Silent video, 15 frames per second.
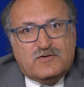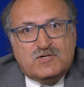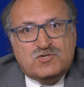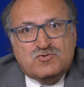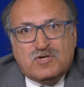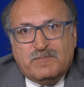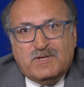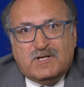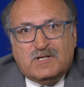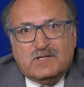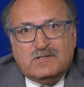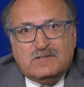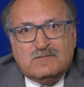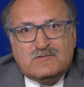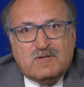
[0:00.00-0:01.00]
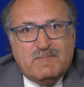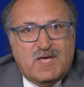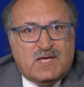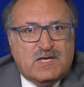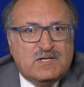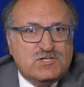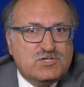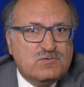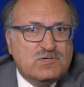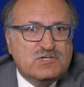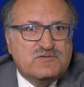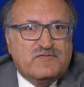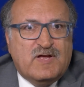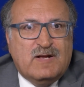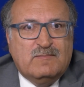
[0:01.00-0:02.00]
contributed to making Jewish
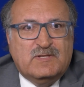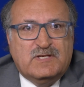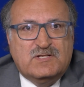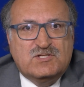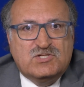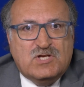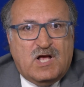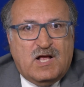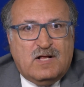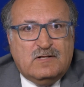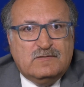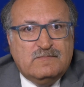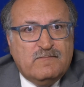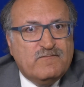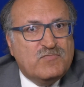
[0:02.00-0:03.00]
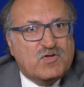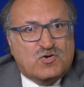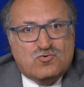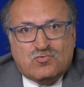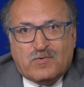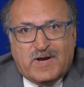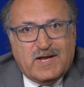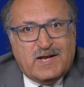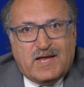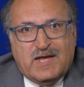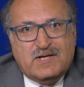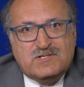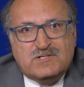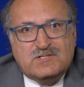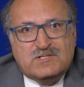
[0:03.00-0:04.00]
Family and Child the great
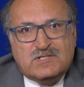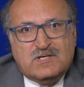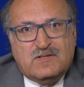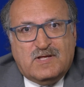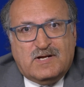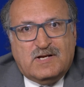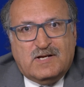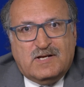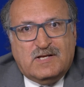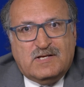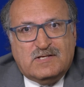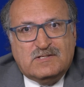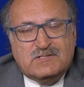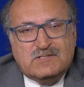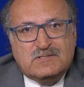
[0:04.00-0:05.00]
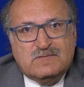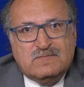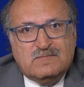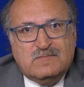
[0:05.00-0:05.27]
agency that it is.